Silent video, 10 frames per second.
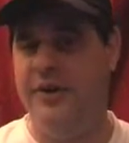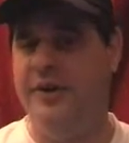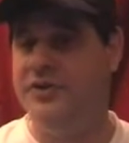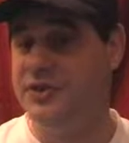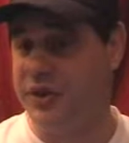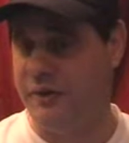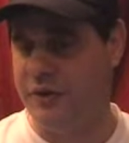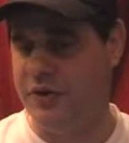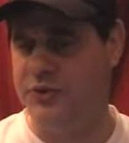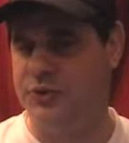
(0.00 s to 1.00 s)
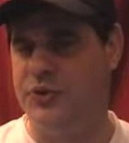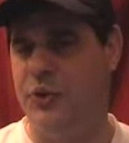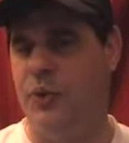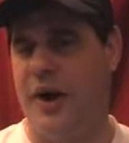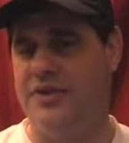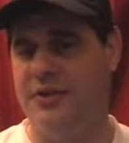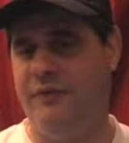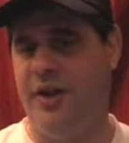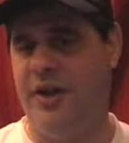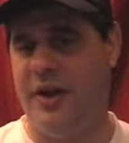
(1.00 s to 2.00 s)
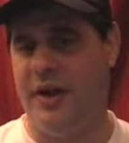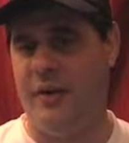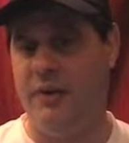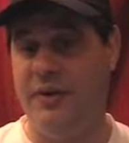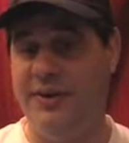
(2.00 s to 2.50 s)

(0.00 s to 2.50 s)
several users who watch the video